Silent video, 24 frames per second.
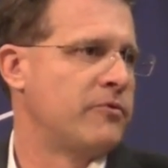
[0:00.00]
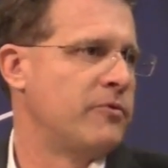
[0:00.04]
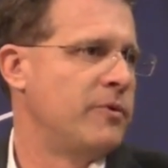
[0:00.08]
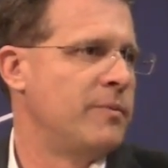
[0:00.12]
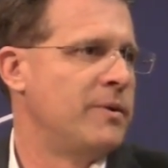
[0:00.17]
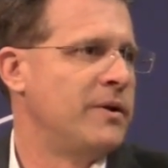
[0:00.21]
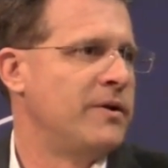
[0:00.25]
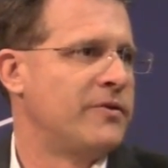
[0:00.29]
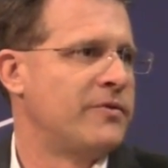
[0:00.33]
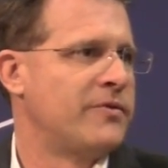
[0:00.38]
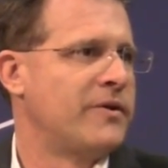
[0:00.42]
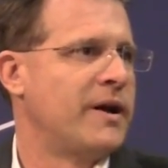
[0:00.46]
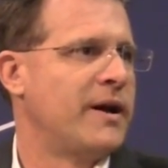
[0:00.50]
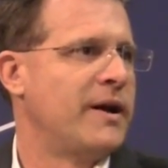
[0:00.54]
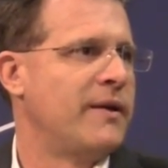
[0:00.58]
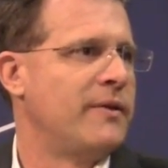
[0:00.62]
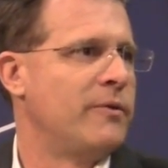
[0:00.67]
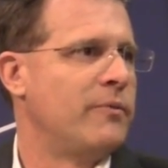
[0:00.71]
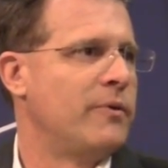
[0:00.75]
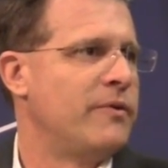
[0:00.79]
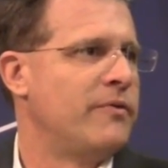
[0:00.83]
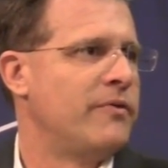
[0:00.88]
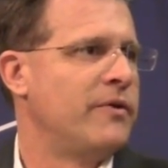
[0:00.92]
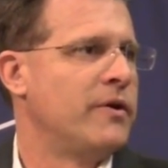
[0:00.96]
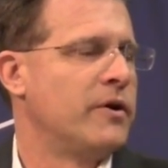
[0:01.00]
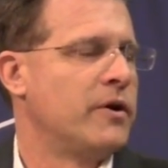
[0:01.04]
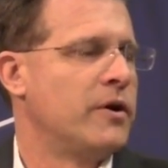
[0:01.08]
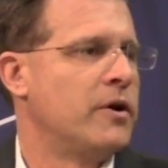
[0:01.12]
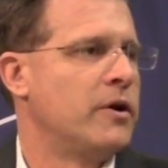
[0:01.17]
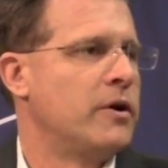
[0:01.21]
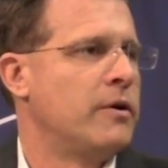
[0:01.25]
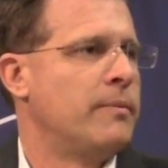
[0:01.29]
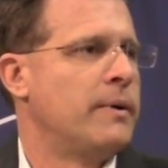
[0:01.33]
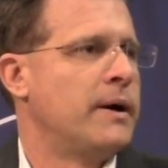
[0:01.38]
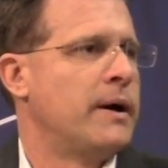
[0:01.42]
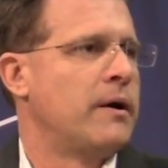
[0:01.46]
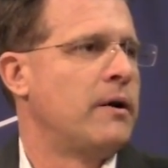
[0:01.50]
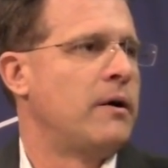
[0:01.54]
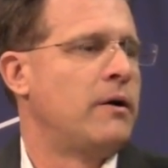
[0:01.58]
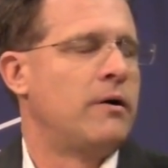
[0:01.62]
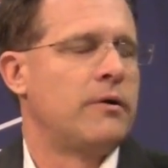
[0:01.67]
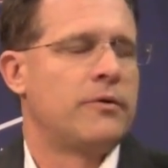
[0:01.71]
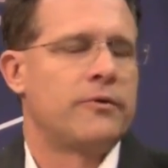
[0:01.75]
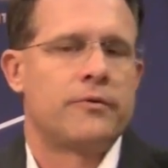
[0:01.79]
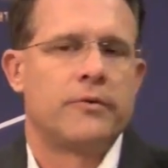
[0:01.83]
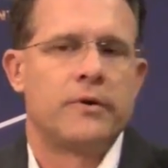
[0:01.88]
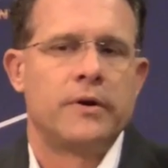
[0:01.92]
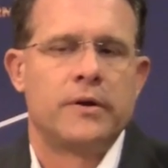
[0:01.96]
We've been saying that we feel good about
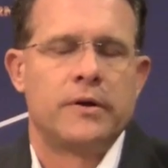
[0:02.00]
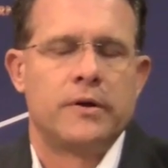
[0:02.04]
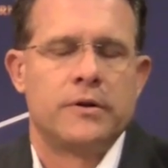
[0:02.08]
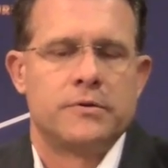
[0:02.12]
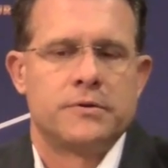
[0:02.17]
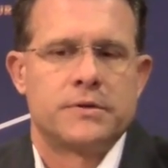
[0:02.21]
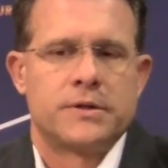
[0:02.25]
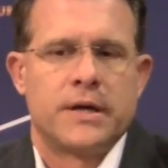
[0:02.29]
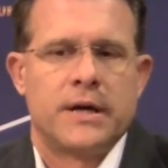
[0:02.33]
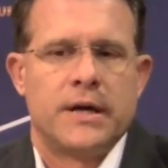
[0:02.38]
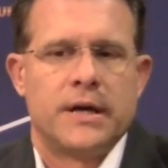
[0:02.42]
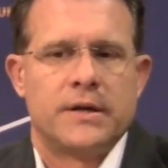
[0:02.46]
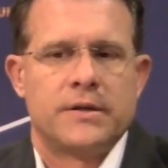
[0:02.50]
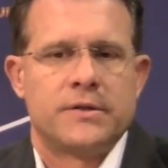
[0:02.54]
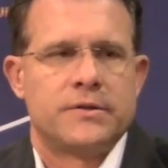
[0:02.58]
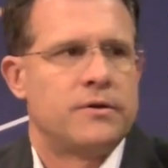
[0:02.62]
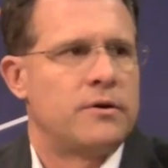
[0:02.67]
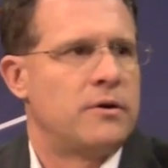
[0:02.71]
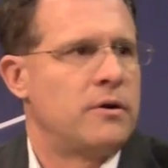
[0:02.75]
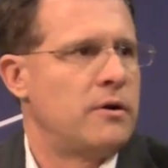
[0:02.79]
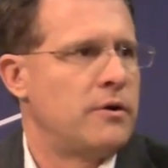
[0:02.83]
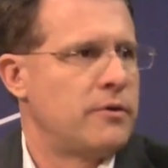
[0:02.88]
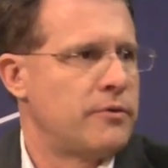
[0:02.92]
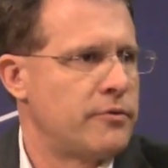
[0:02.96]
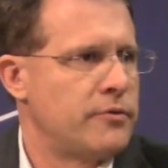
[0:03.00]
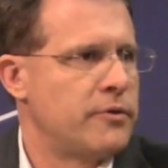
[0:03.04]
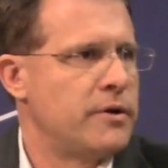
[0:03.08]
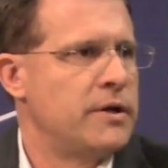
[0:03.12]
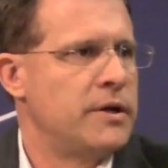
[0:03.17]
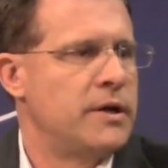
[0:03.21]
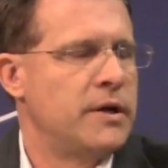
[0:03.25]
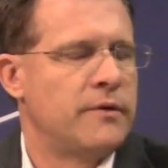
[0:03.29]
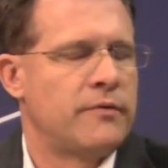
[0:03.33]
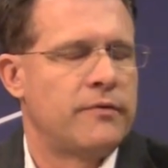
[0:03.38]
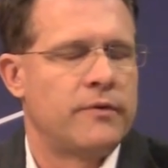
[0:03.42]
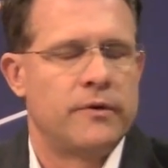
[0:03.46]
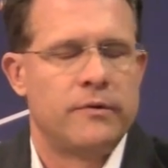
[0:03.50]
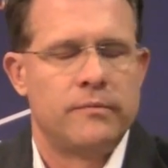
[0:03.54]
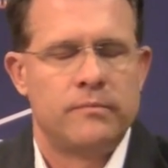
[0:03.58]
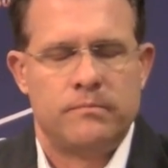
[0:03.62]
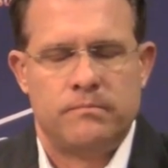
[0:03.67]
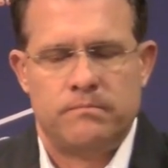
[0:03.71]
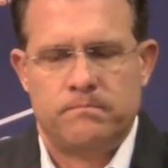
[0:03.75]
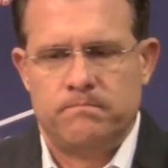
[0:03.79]
all three of those guys, and they're all three different.